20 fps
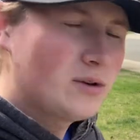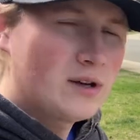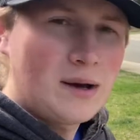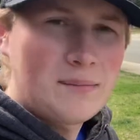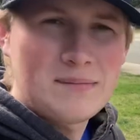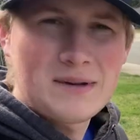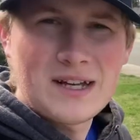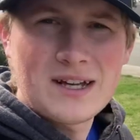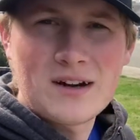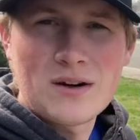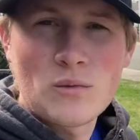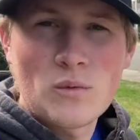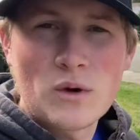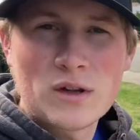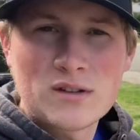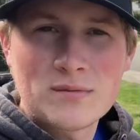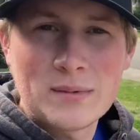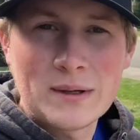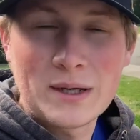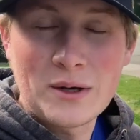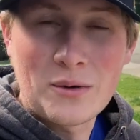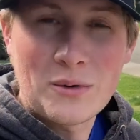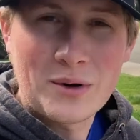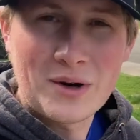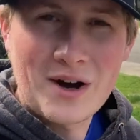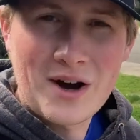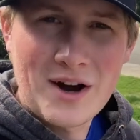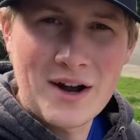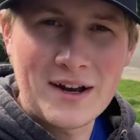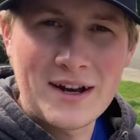update on what's been
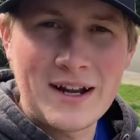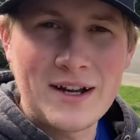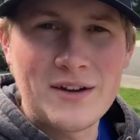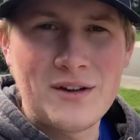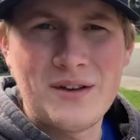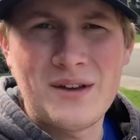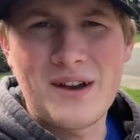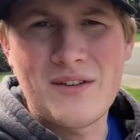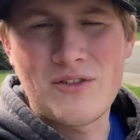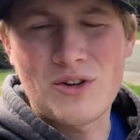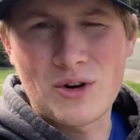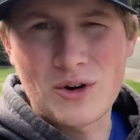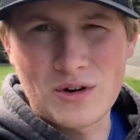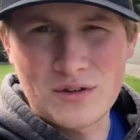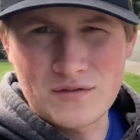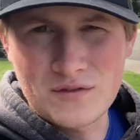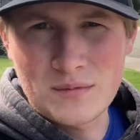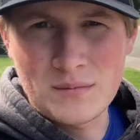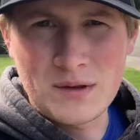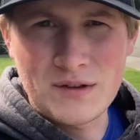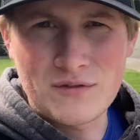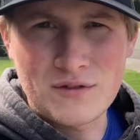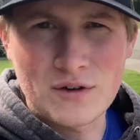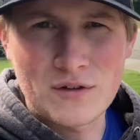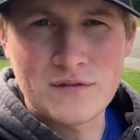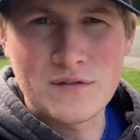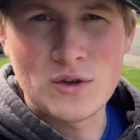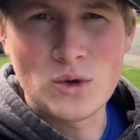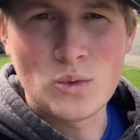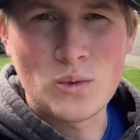going on. I know you haven't heard from me for
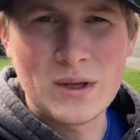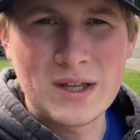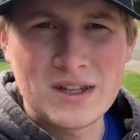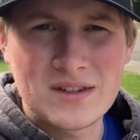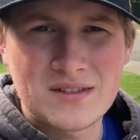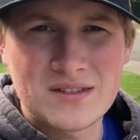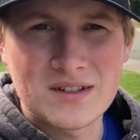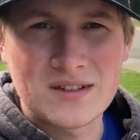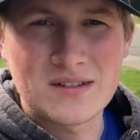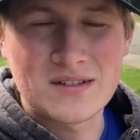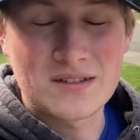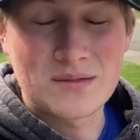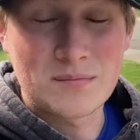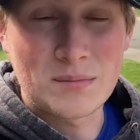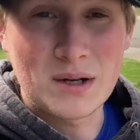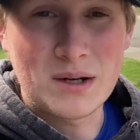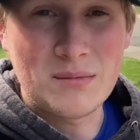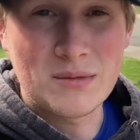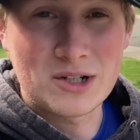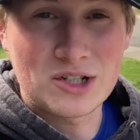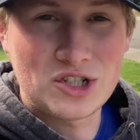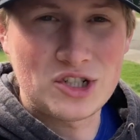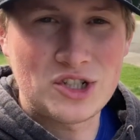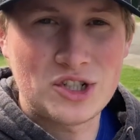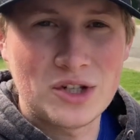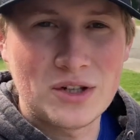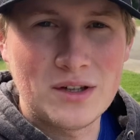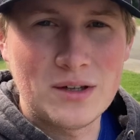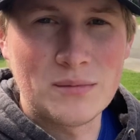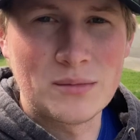a few weeks since pretty much
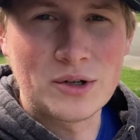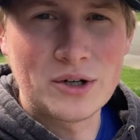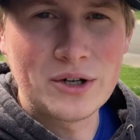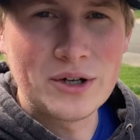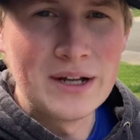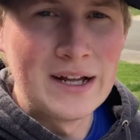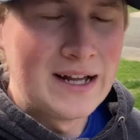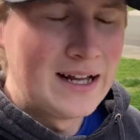Chili Bowl.